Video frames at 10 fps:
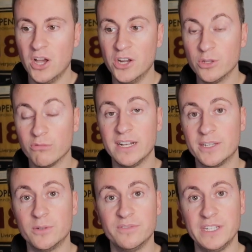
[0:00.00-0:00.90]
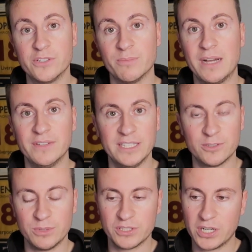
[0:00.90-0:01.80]
Another really cool feature about this,
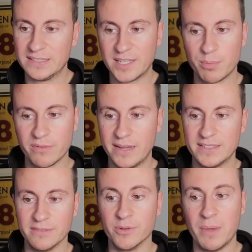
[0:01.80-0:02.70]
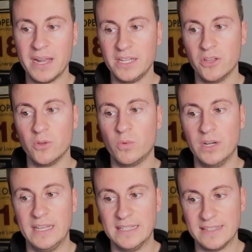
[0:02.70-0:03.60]
which kind of separates it from any other one,
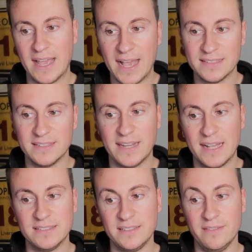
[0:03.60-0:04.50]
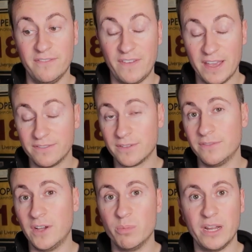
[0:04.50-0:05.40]
is it has an anti-theft
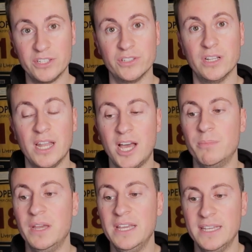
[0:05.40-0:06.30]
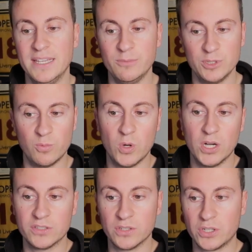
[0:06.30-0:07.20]
vibration alarm, which
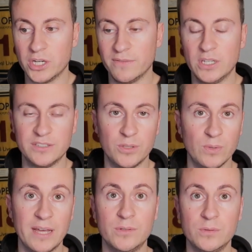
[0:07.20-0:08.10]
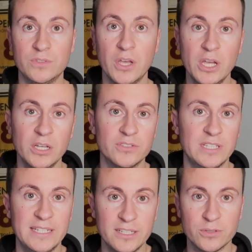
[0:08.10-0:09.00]
works on kind of like 2 levels. So the
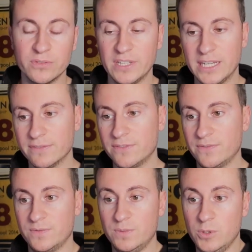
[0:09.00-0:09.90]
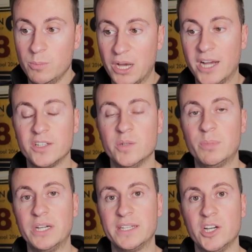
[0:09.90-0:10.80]
initial thing, if you park your bike